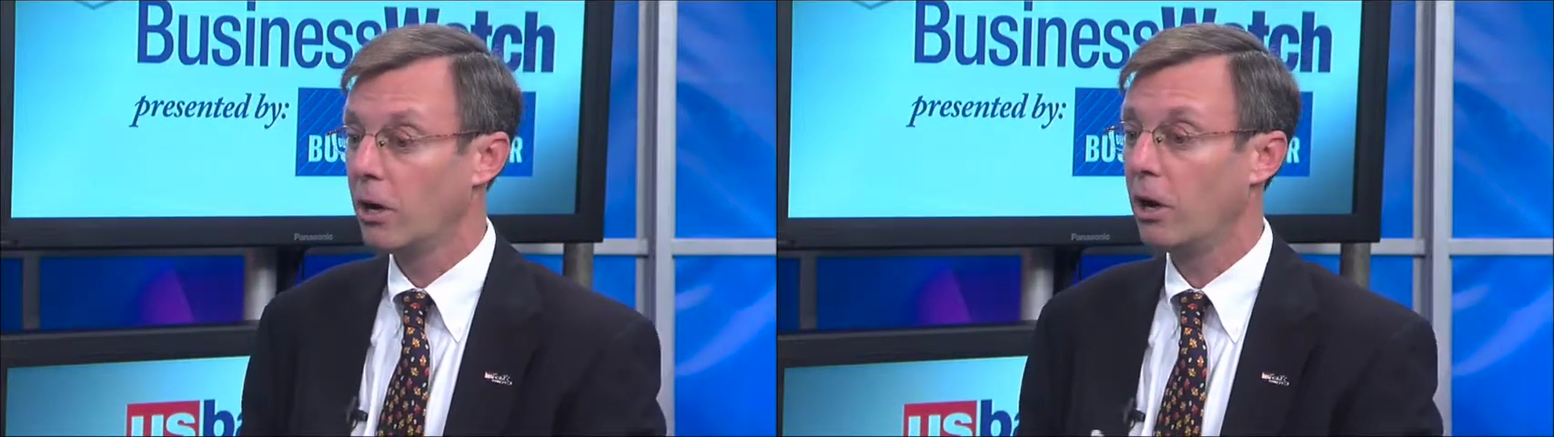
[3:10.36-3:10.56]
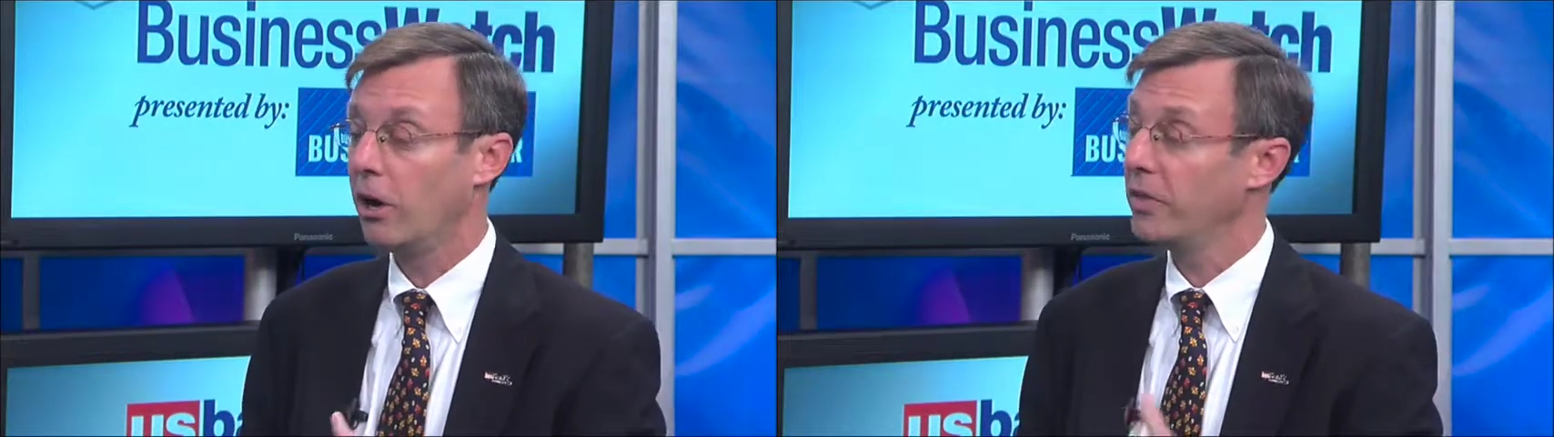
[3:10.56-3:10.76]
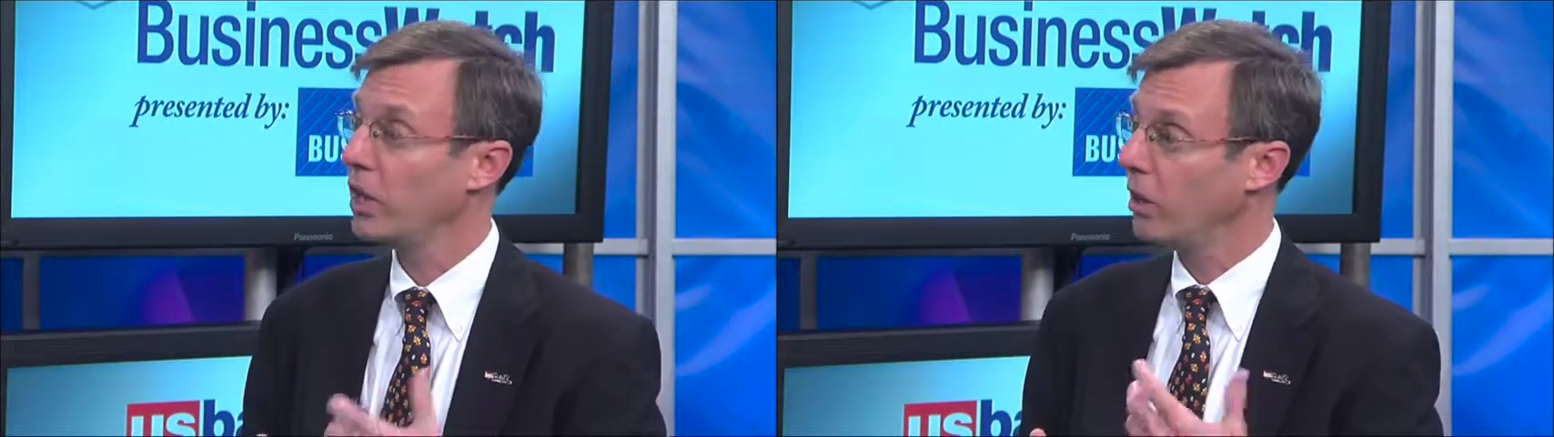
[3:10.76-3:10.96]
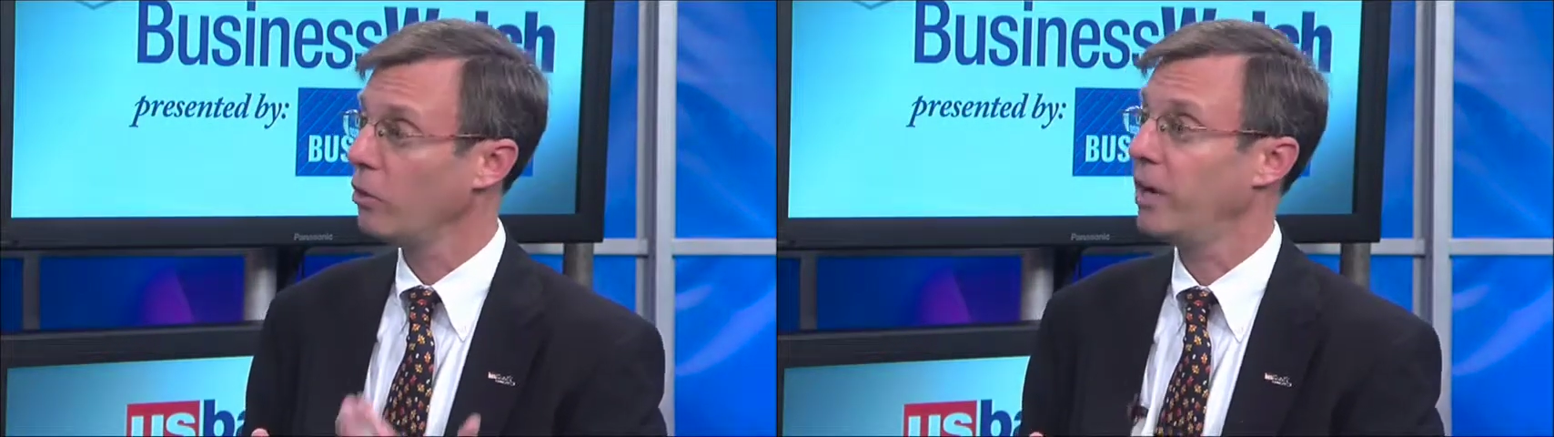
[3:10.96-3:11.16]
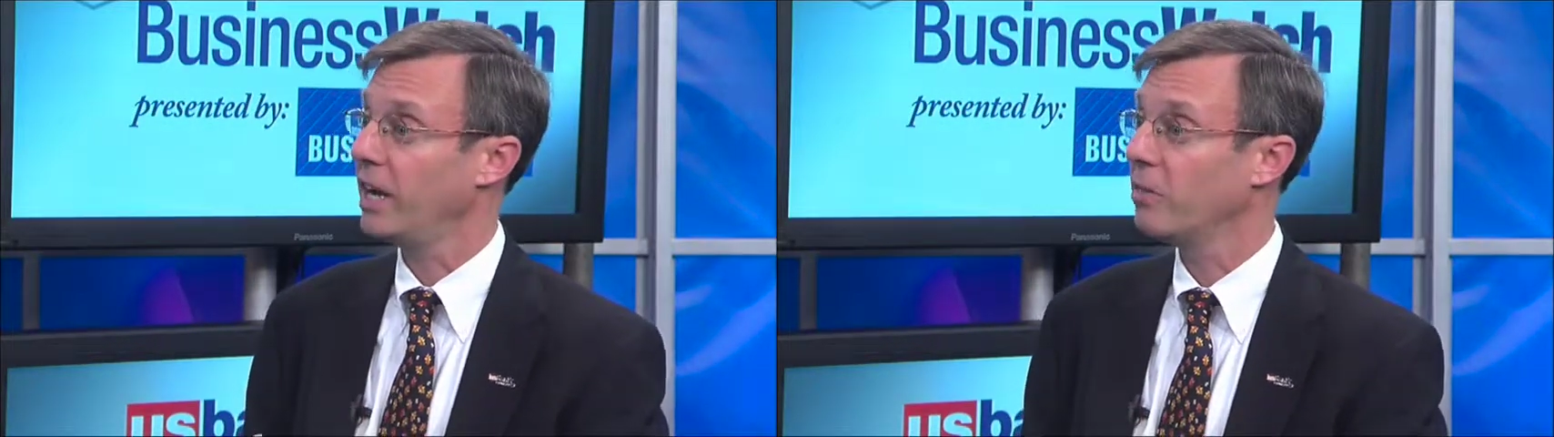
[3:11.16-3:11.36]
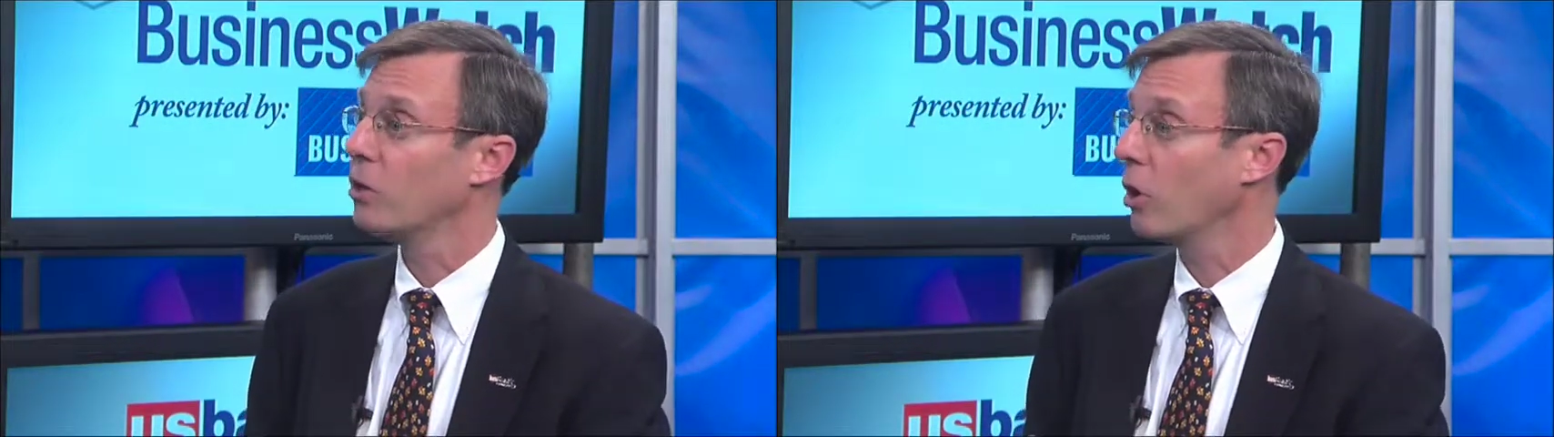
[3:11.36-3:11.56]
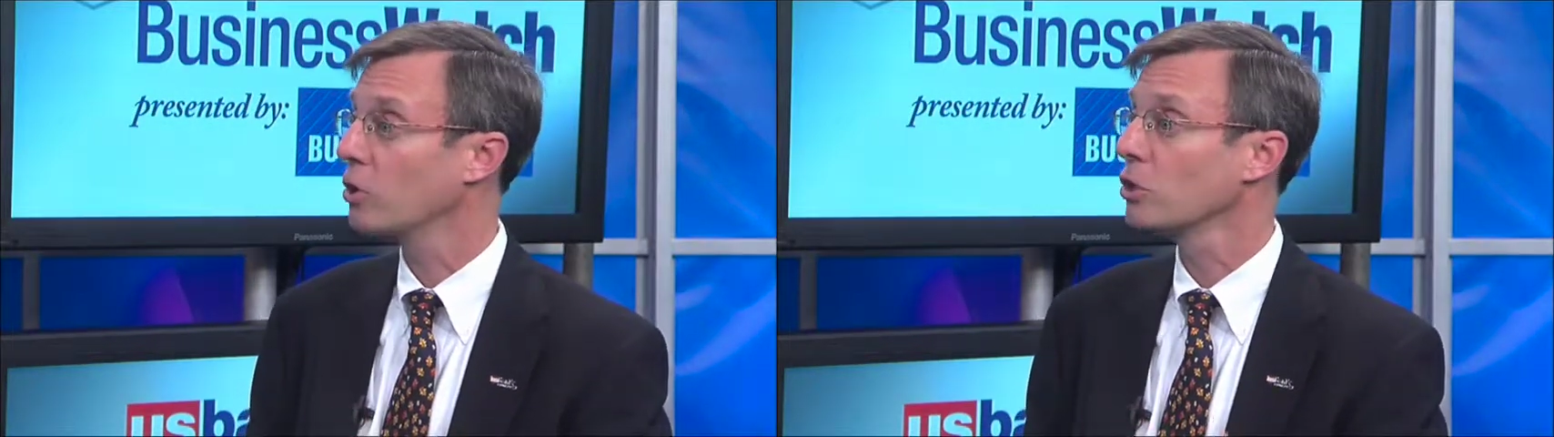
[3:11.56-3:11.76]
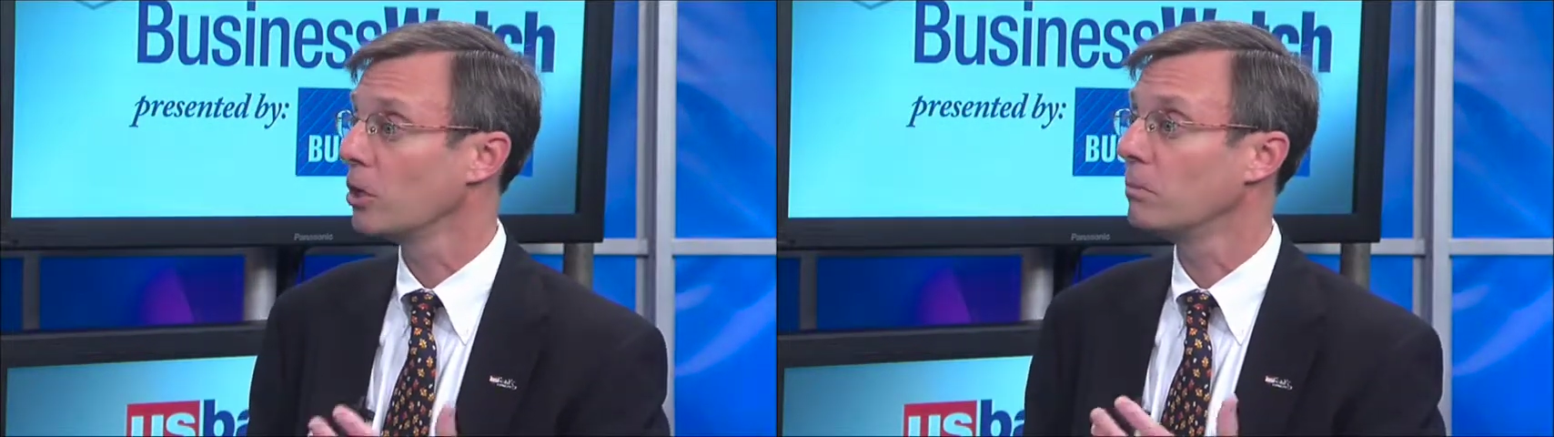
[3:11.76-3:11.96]
Uh, on the other hand, there
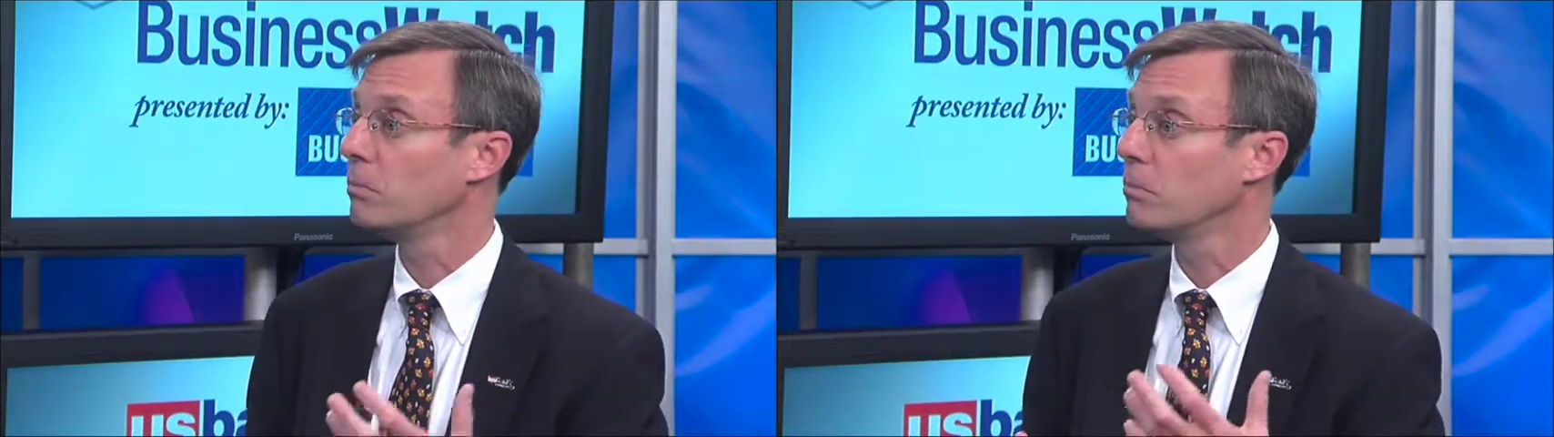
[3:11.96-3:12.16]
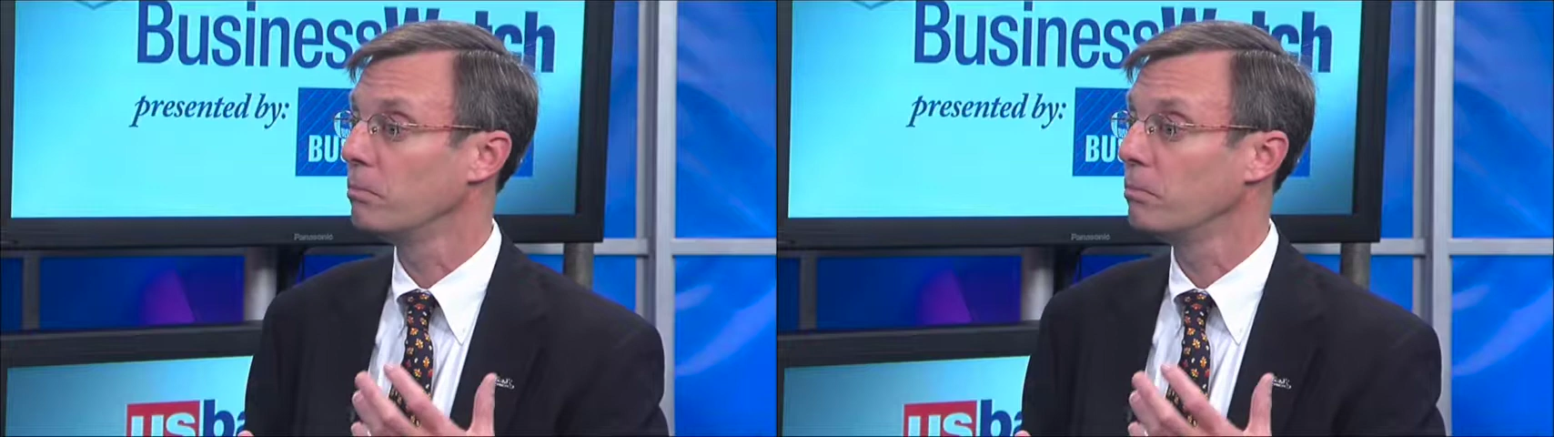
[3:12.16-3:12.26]
are some